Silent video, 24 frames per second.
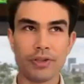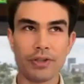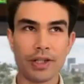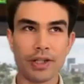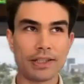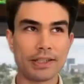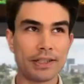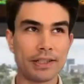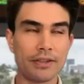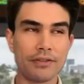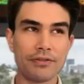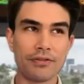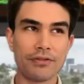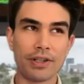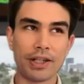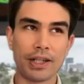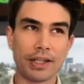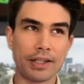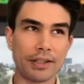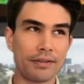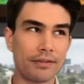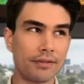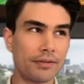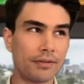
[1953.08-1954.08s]

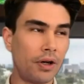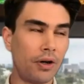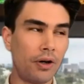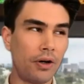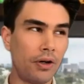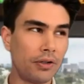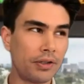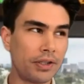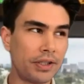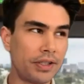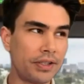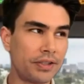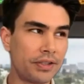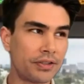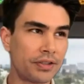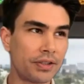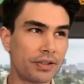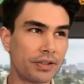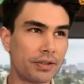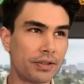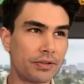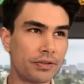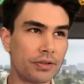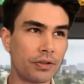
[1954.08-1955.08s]
identified all these,
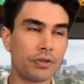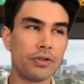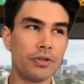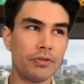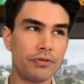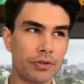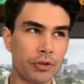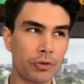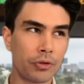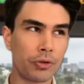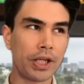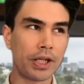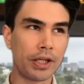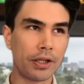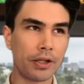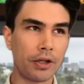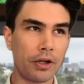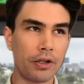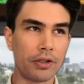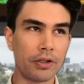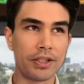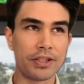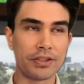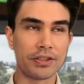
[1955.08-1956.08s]
so you've created
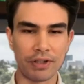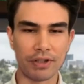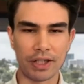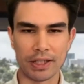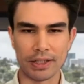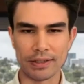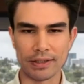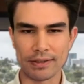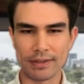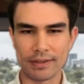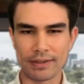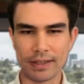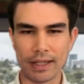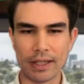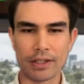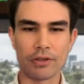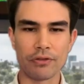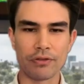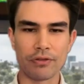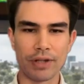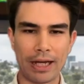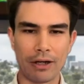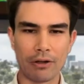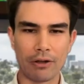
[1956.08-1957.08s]
all these funds and
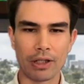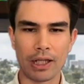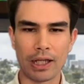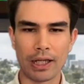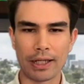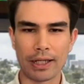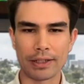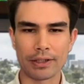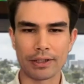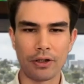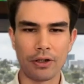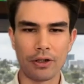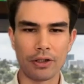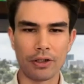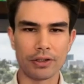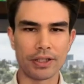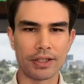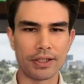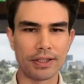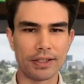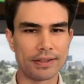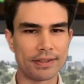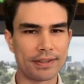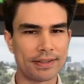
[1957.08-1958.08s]
you've outlined all
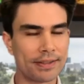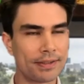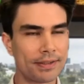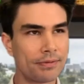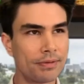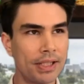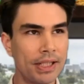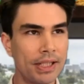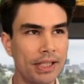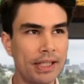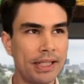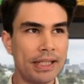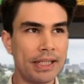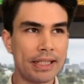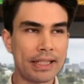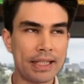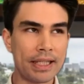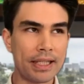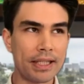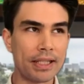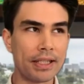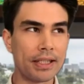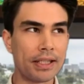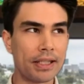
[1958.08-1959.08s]
these
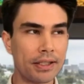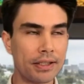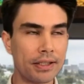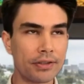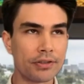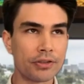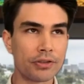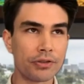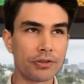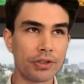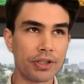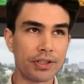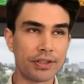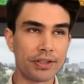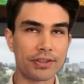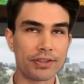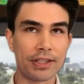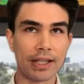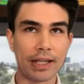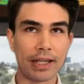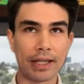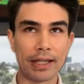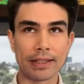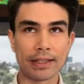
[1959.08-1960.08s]
key industries
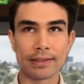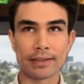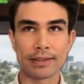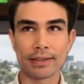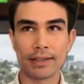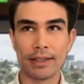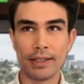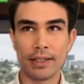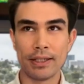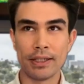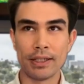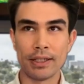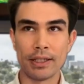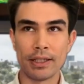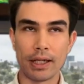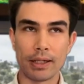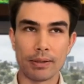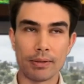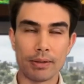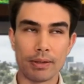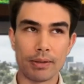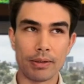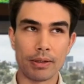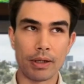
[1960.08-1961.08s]
that
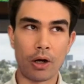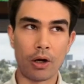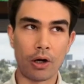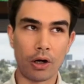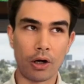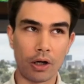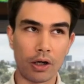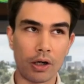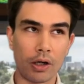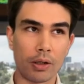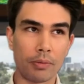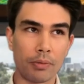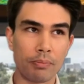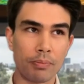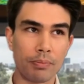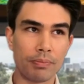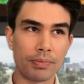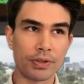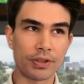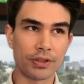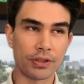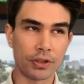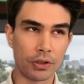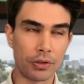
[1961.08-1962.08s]
are
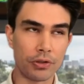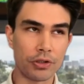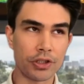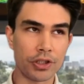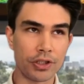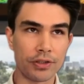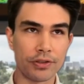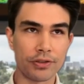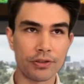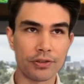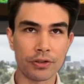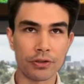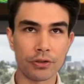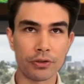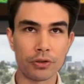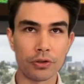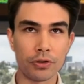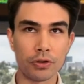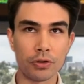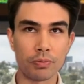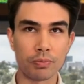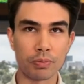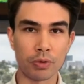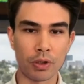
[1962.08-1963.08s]
solutions
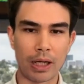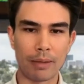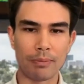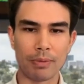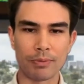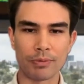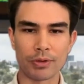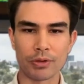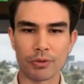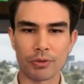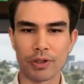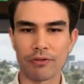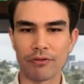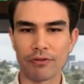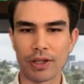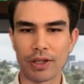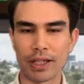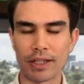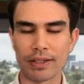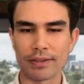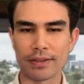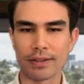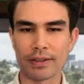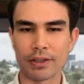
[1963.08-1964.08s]
to problems we
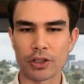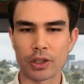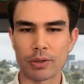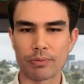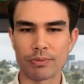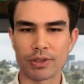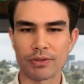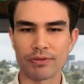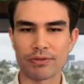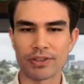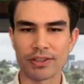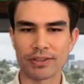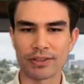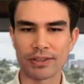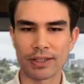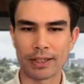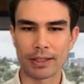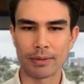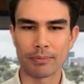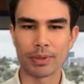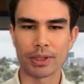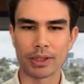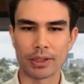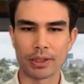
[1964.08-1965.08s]
face in terms of
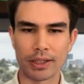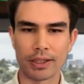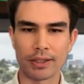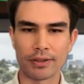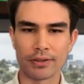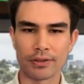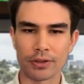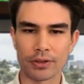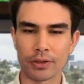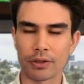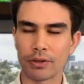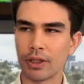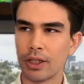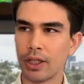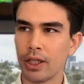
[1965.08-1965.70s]
sustainability. So